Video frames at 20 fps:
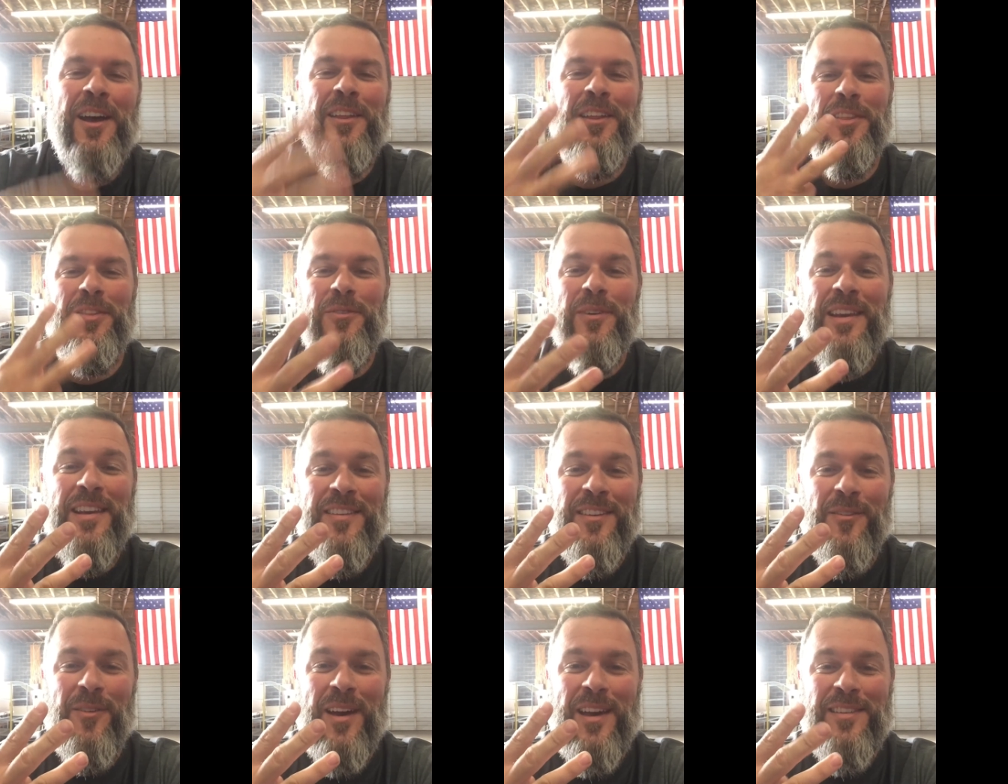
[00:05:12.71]
The three
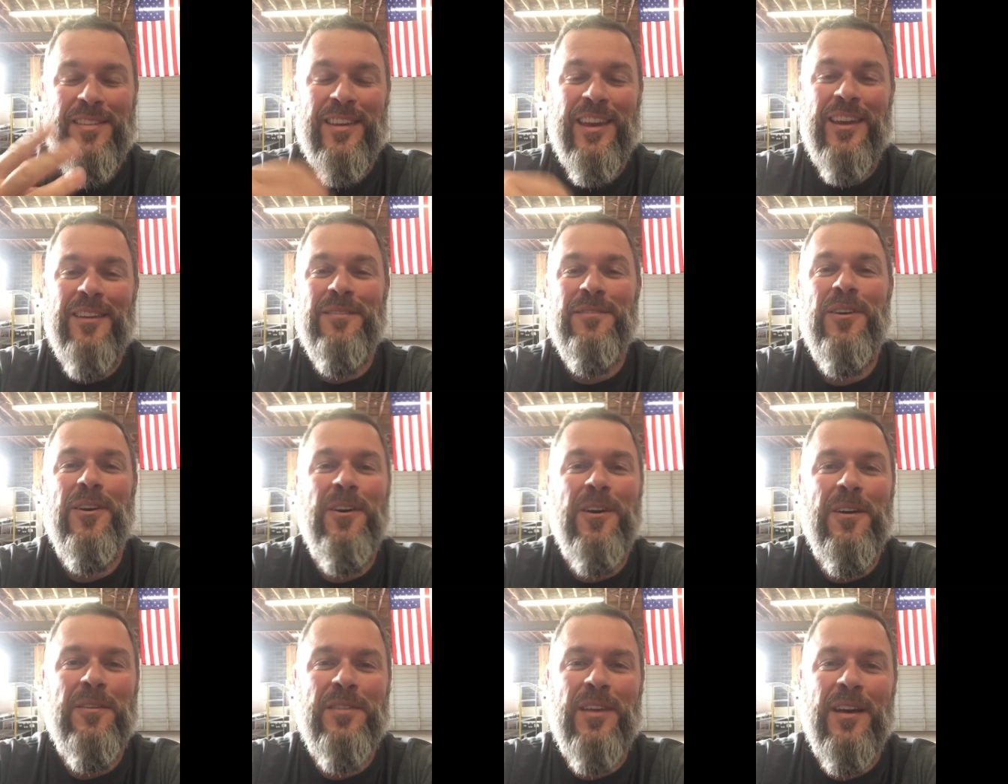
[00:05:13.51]
easy ways to get
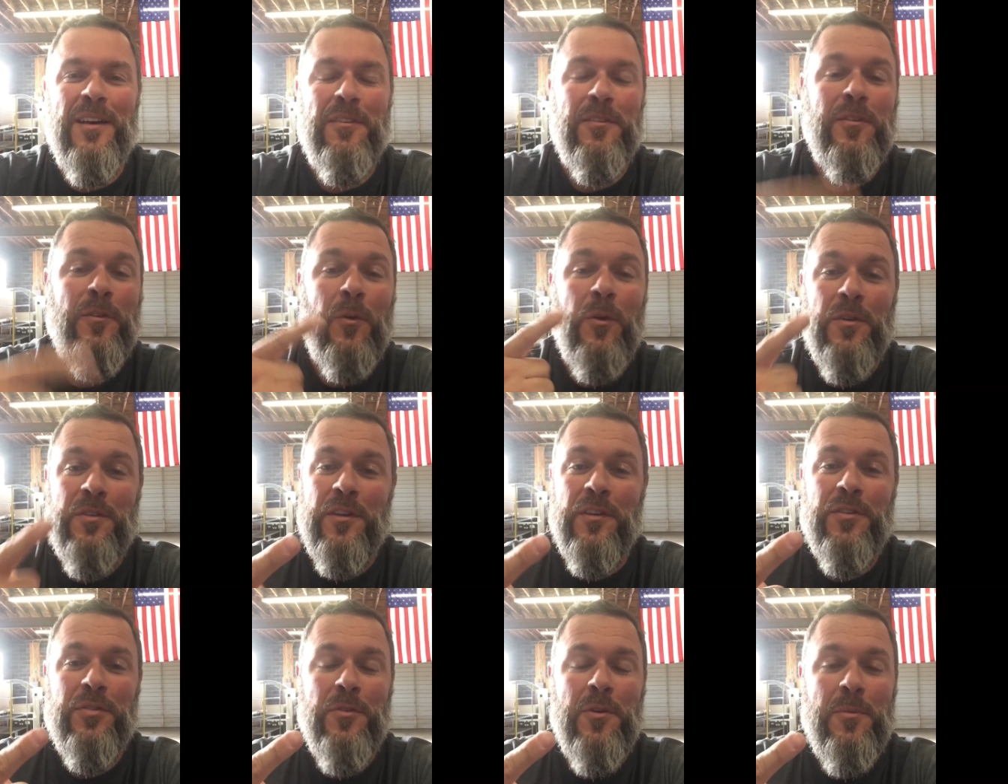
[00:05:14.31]
involved, uh, of
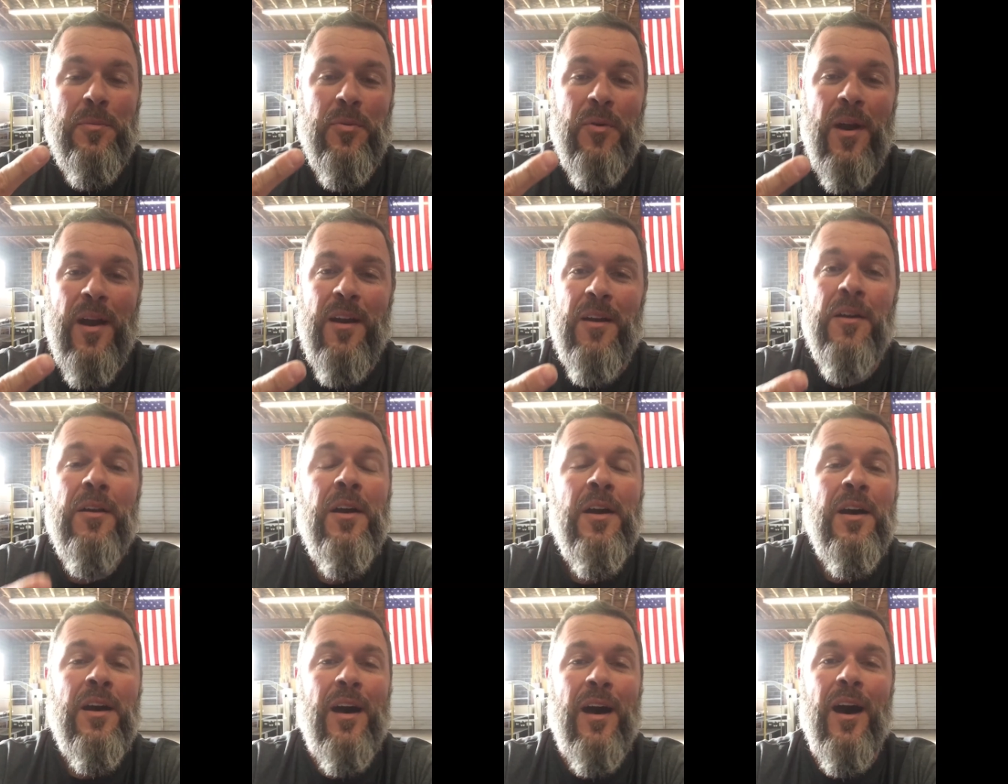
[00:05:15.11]
course, is through prayer.
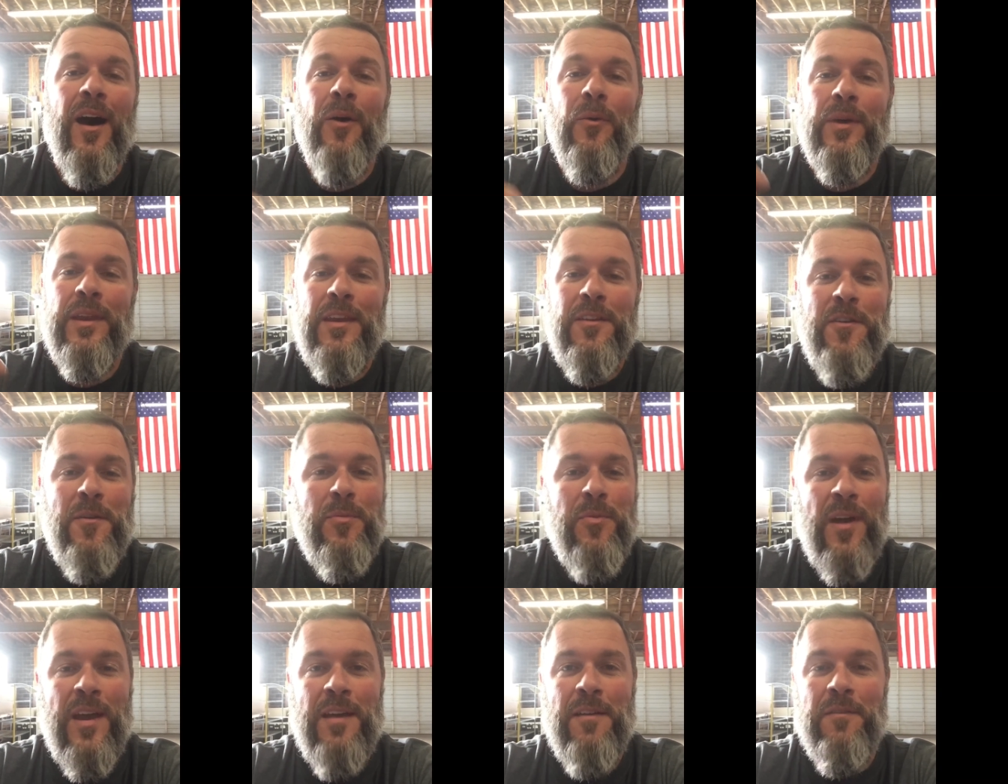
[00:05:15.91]
Uh, we need you
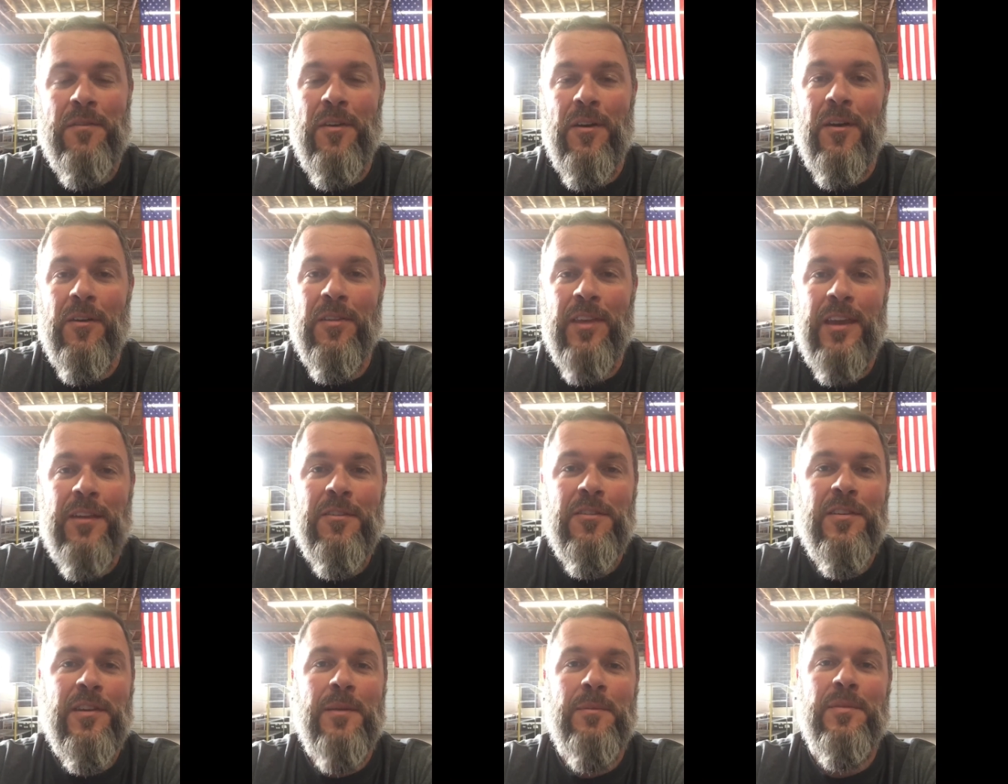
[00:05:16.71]
praying for our
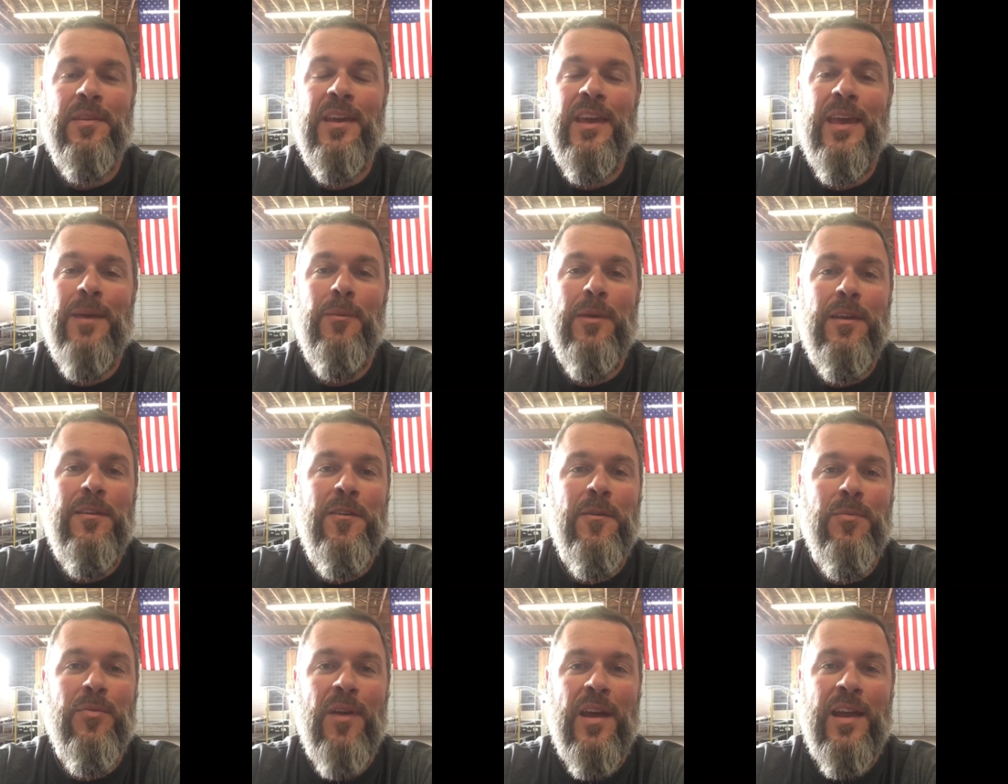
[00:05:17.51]
leadership team. We need
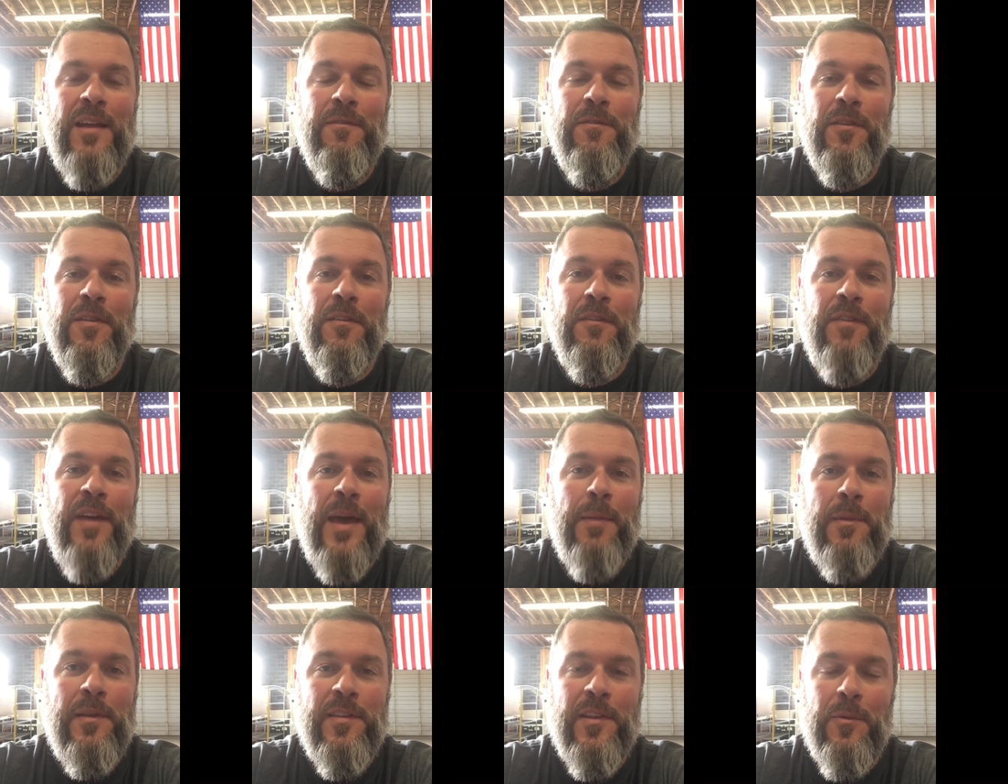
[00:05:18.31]
you praying for the
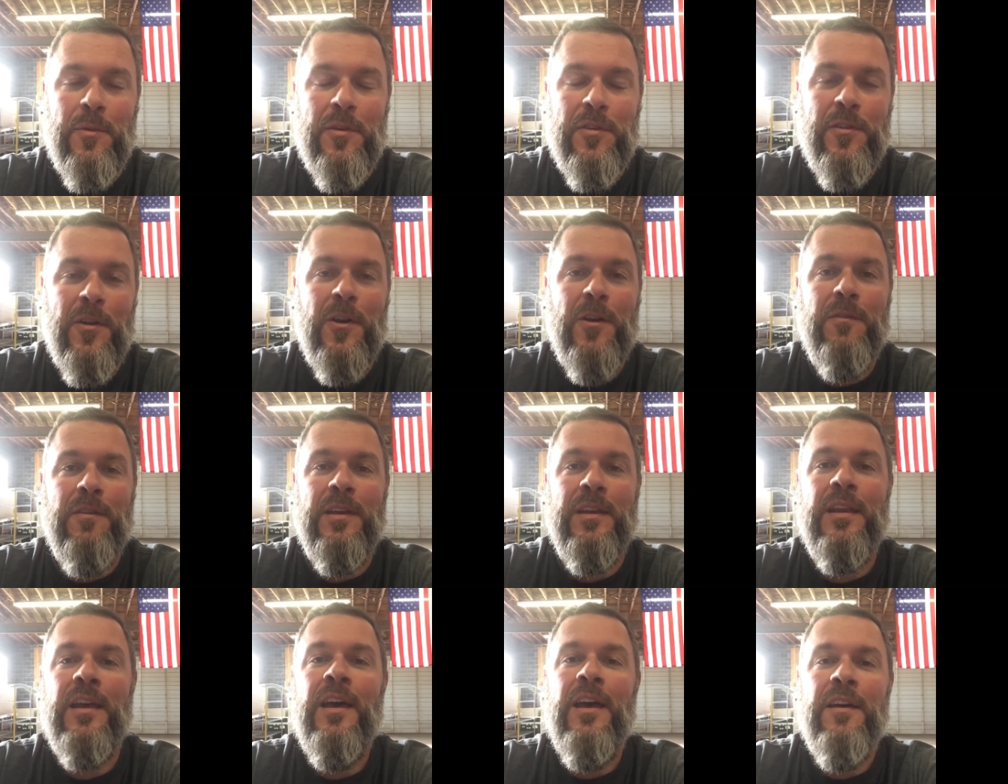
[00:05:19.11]
families that we're
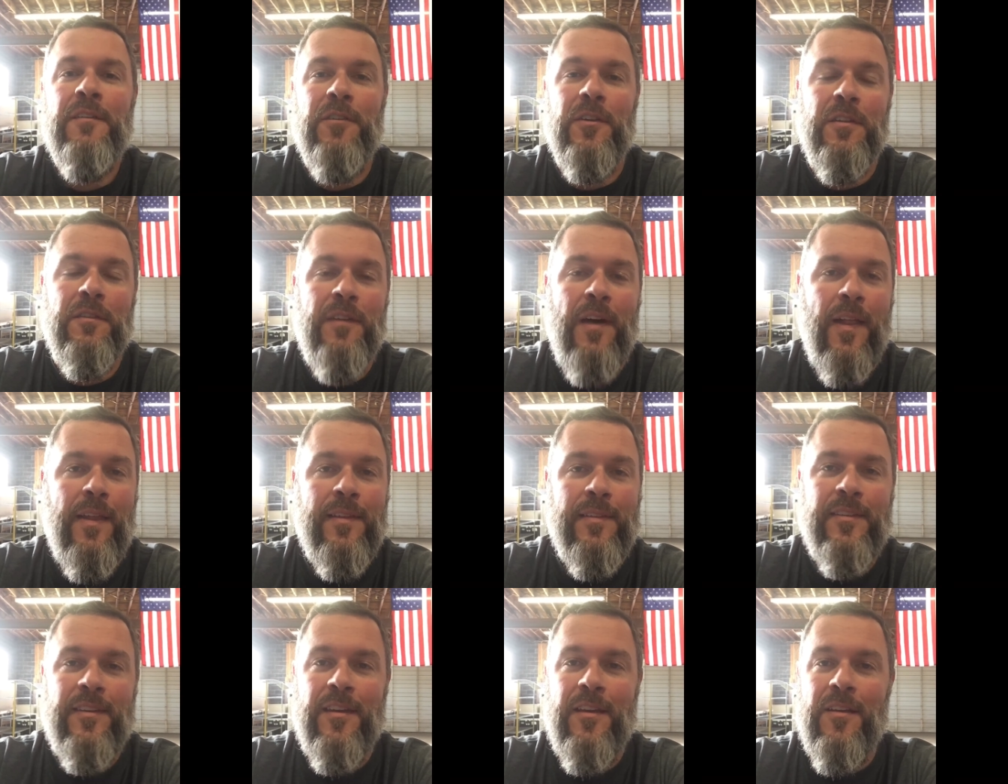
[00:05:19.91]
serving, for the
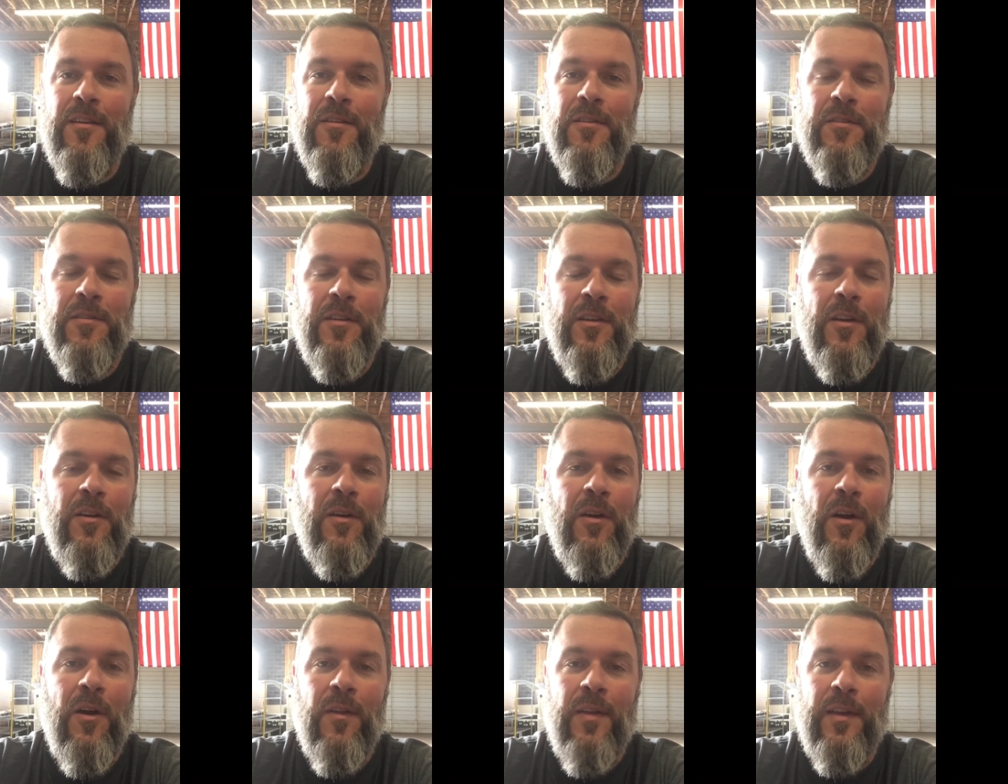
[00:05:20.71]
volunteers, you
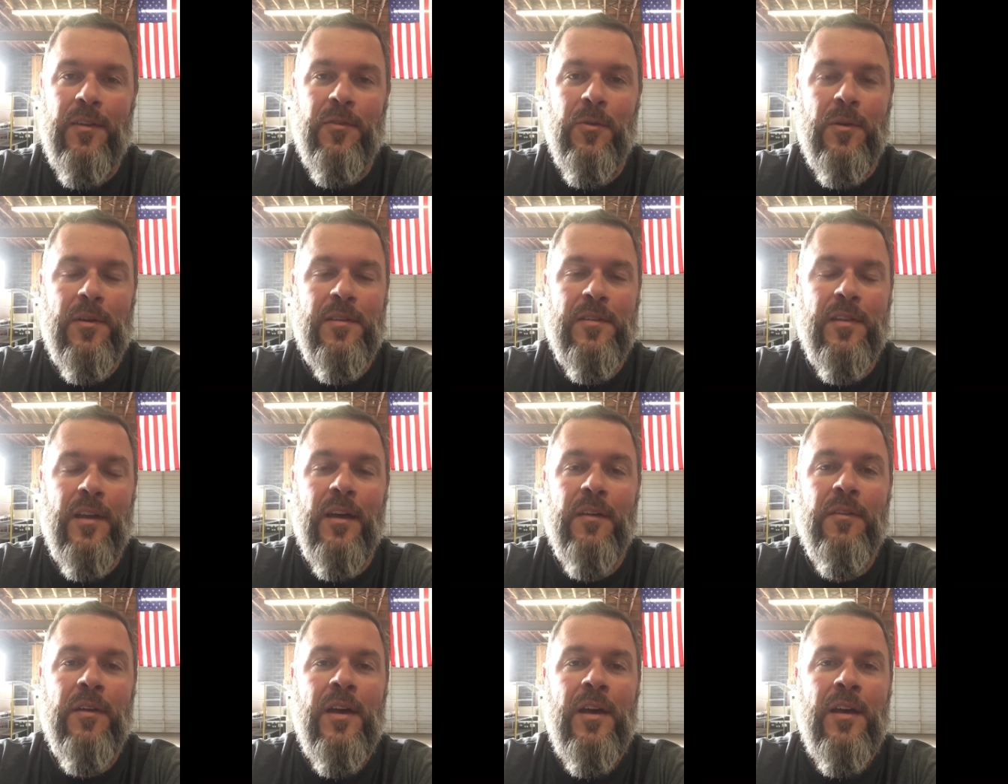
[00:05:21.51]
know, all that sort of
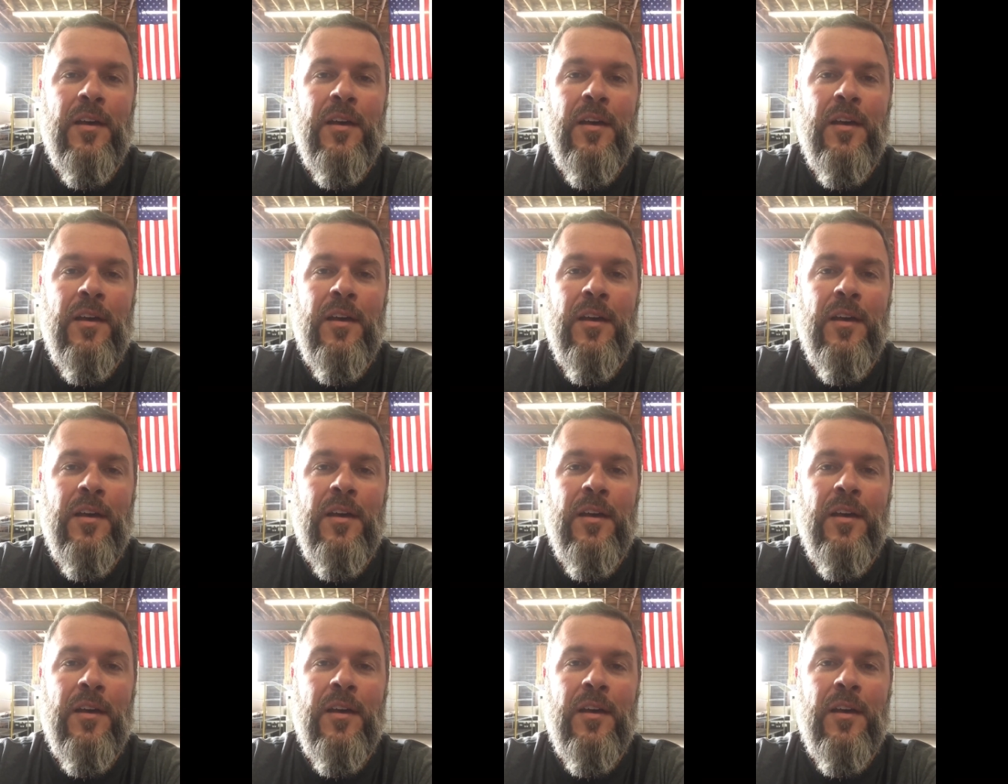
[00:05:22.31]
stuff.